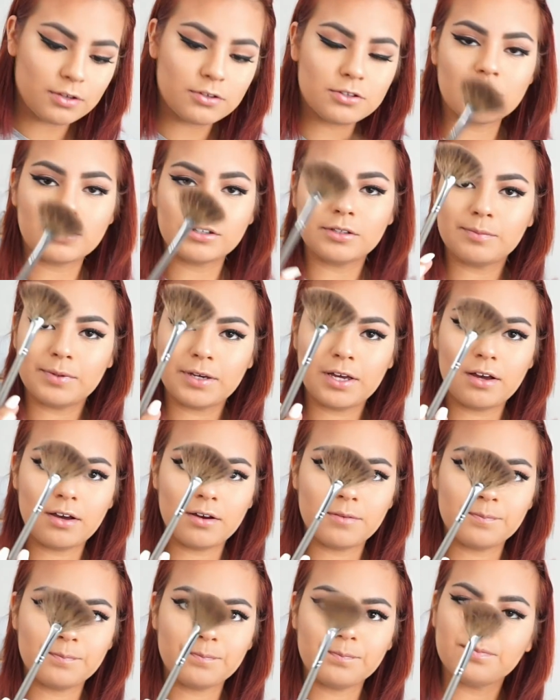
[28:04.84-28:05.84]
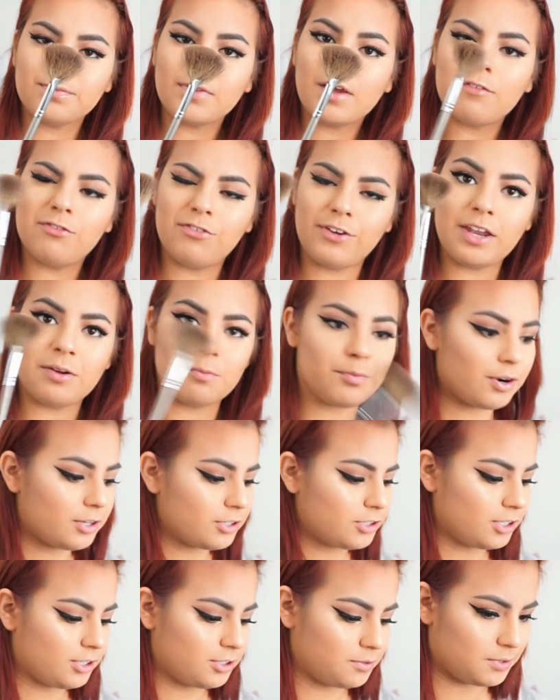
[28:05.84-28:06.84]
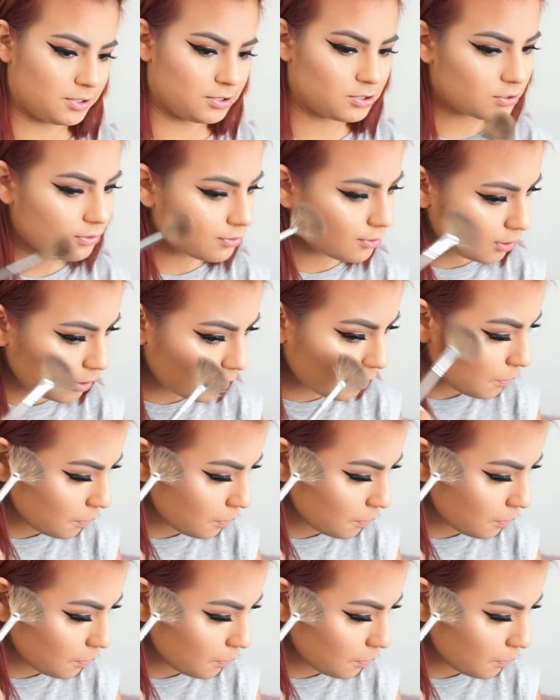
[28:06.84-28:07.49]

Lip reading: Sorry, big fan brush. That's what it's called.